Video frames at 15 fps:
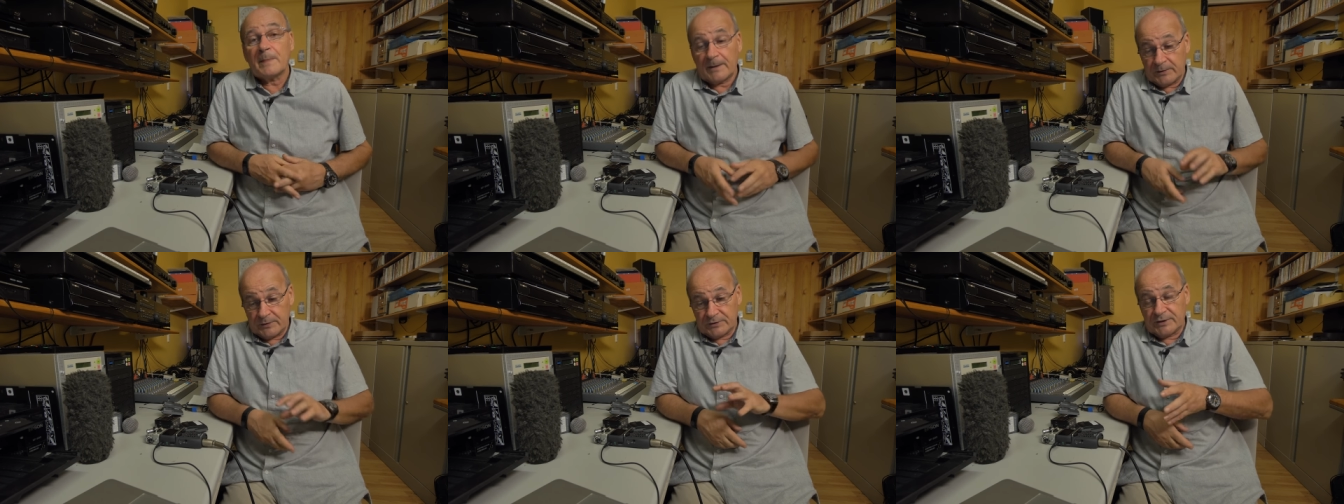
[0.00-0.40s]

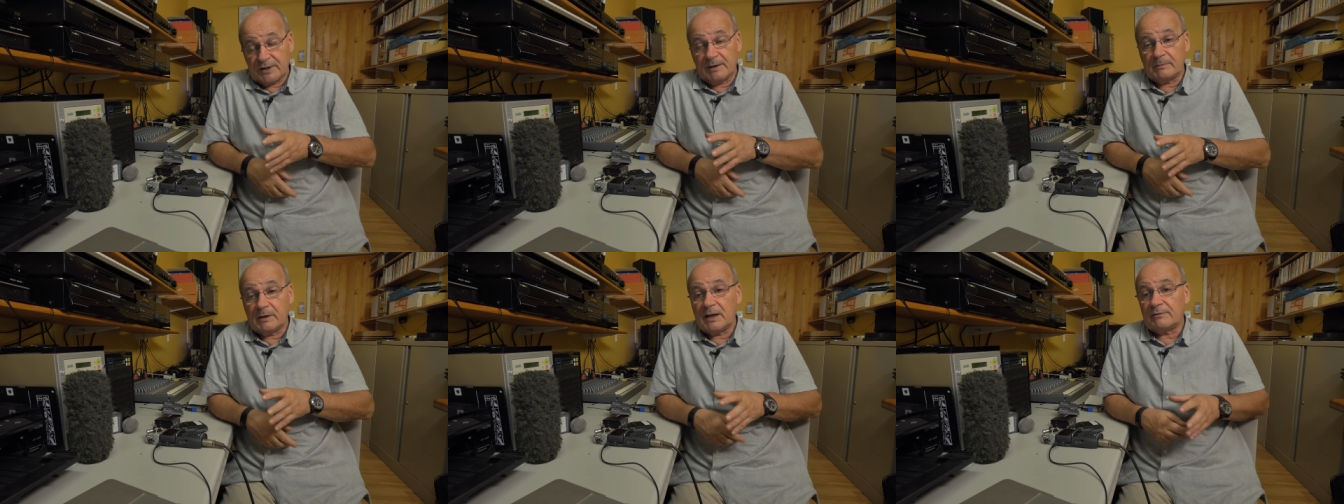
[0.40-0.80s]
at the
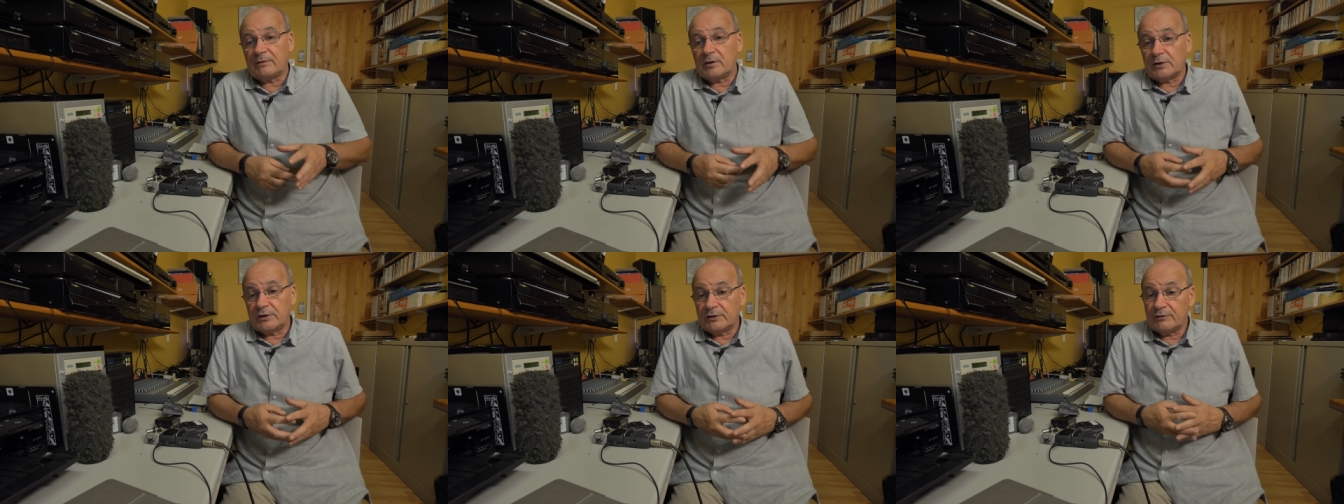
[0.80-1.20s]
same
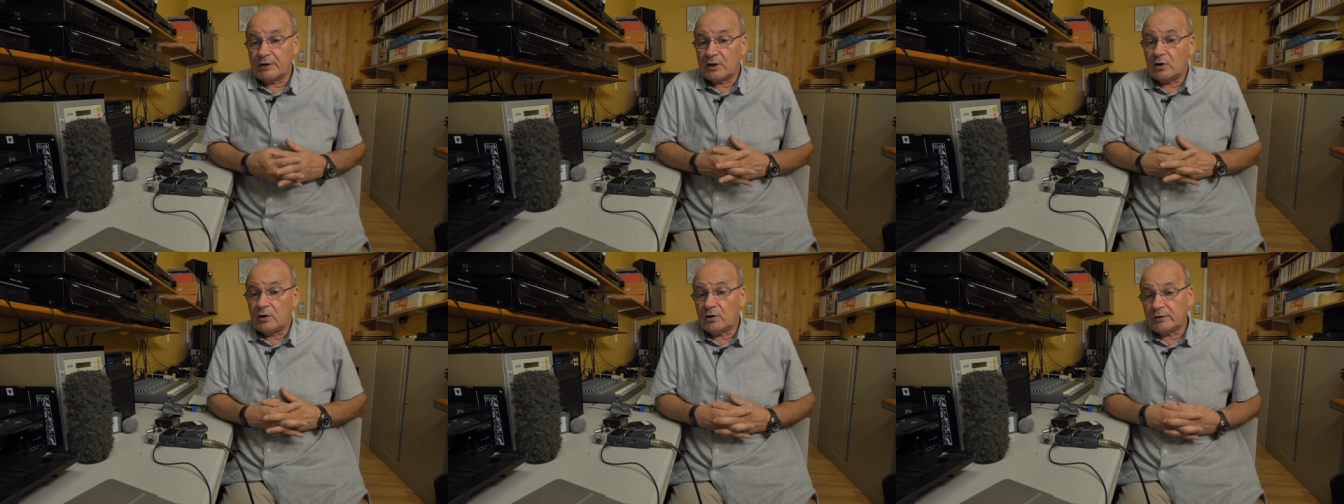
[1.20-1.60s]
level on your
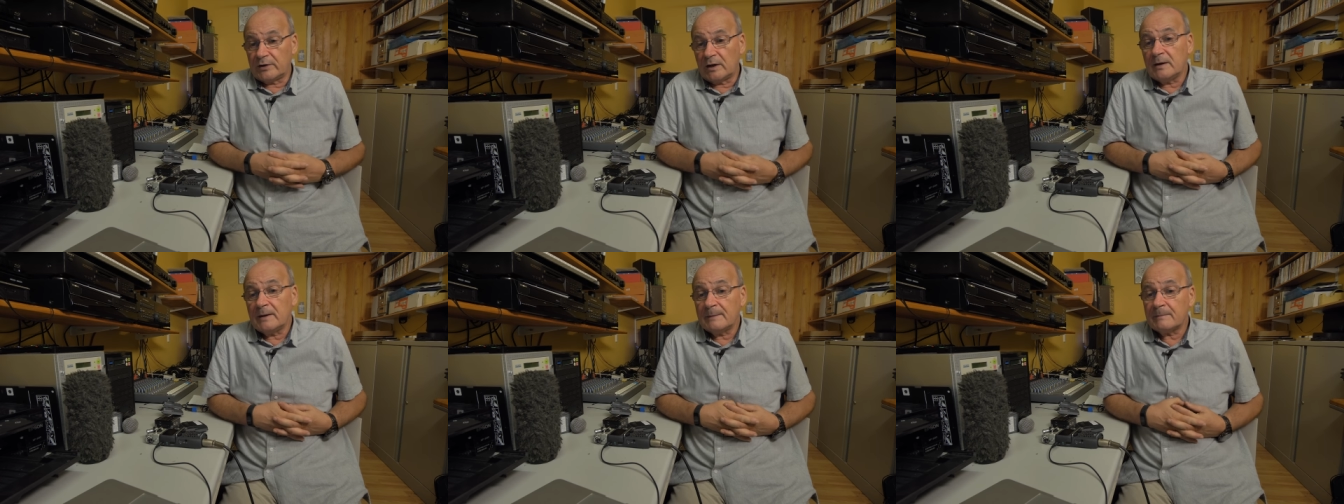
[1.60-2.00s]

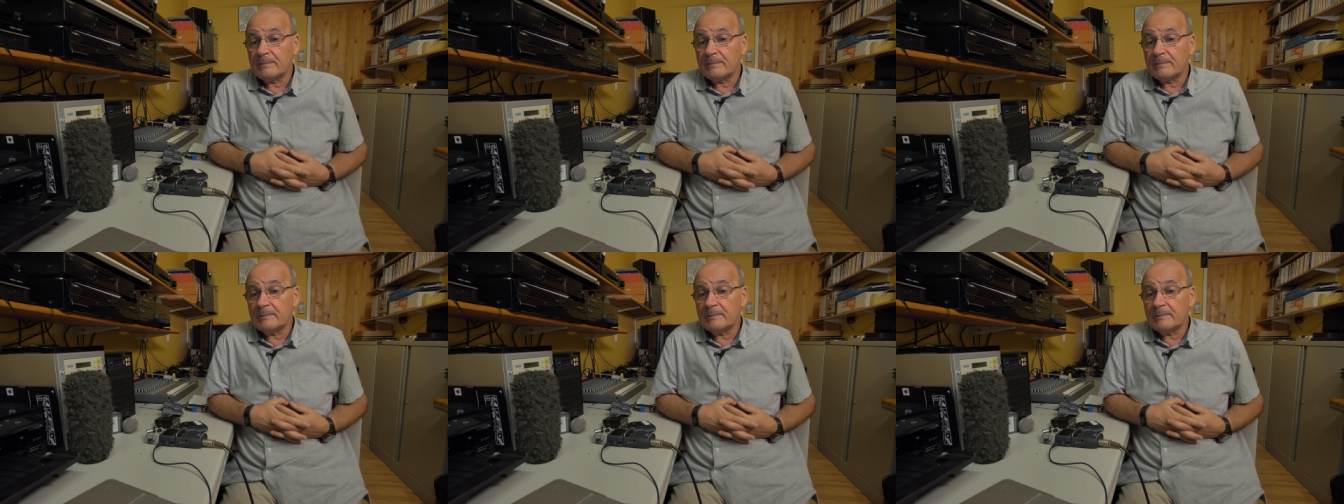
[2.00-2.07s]
recorder.